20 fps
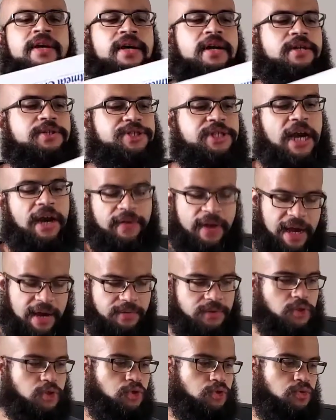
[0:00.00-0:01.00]
Shout
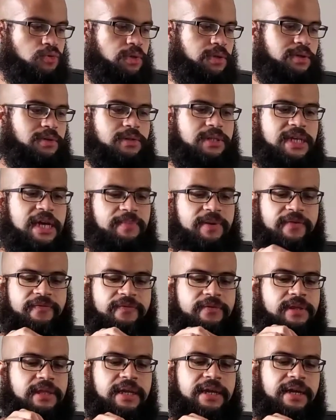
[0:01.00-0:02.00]
out to Little Debbie
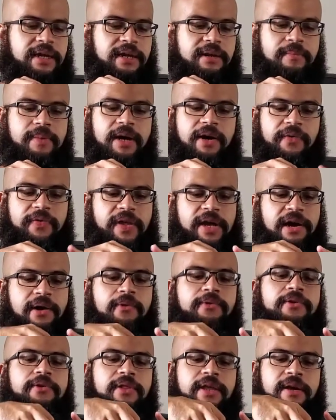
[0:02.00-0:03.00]
for thinking about the
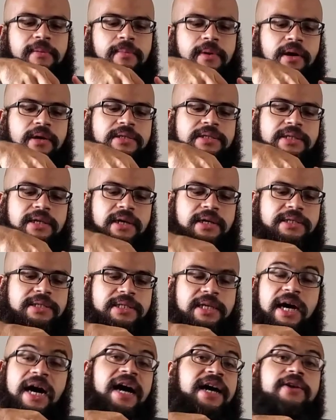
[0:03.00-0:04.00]
elderly amongst
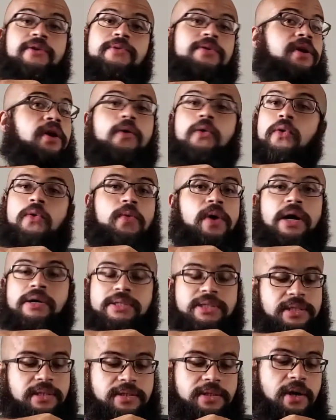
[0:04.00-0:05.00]
us. I don't know who
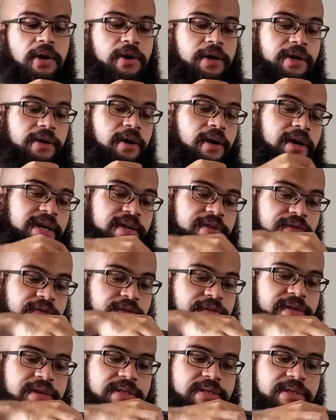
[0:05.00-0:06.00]
else the target audience
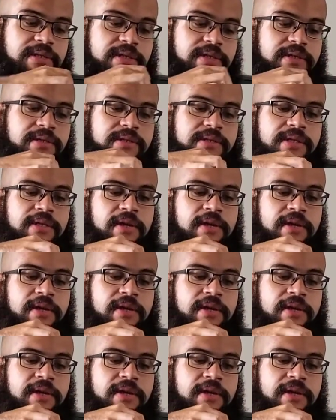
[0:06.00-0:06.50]
for this is.